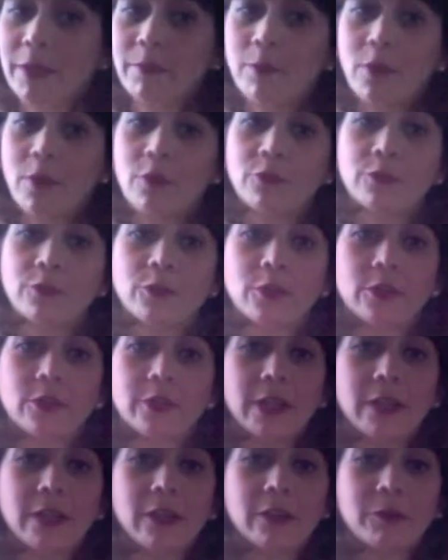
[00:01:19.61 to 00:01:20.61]
bowl full
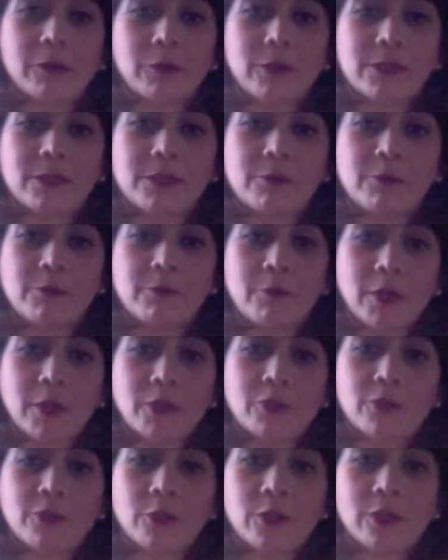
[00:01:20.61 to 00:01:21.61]
here. It's much
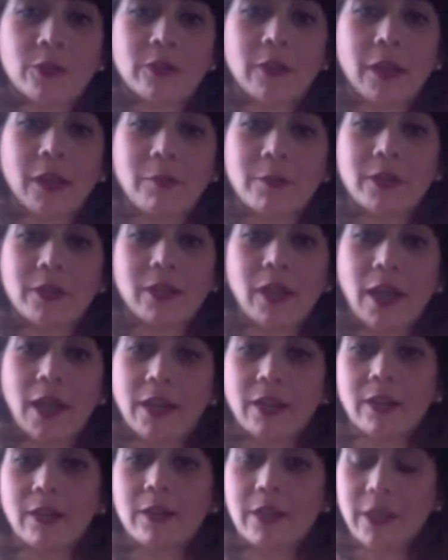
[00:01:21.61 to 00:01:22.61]
fuller. I've been
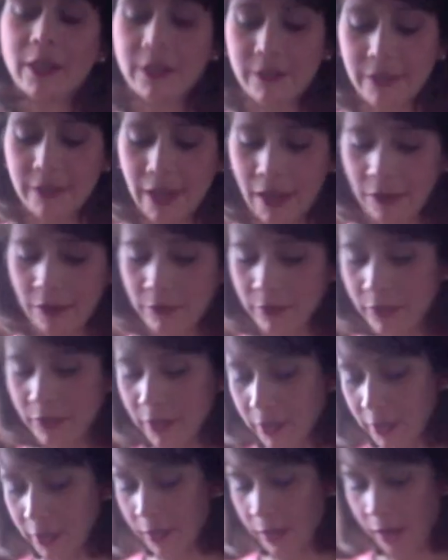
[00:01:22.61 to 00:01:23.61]
kind of getting down
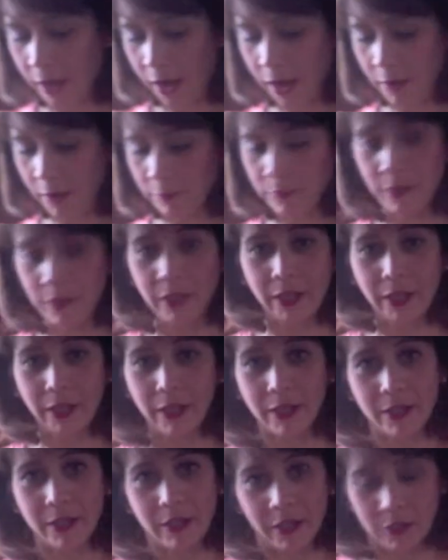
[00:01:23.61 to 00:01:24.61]

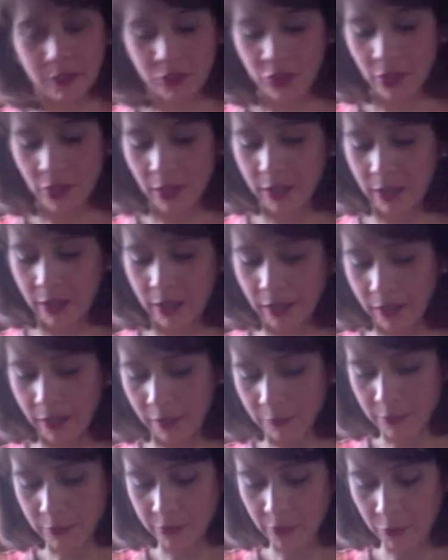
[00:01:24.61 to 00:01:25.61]
and shucking
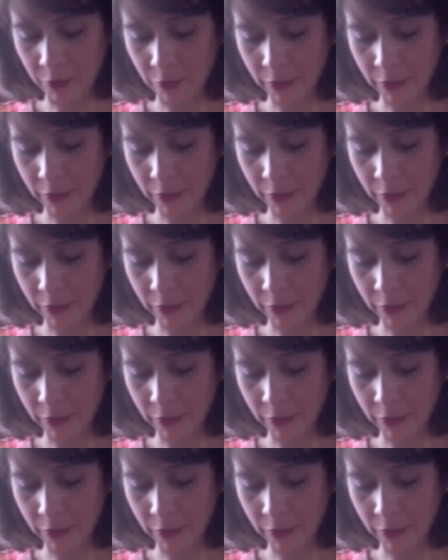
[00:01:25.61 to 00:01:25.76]
them. So when